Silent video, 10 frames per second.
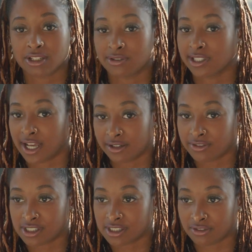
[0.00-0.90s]
I know a lot
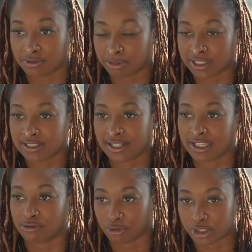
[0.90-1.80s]
of us have replaced
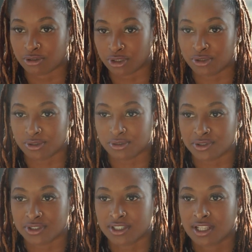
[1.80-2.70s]
like real
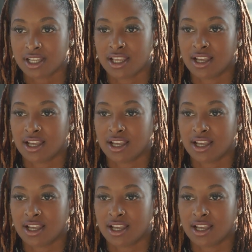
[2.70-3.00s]
news,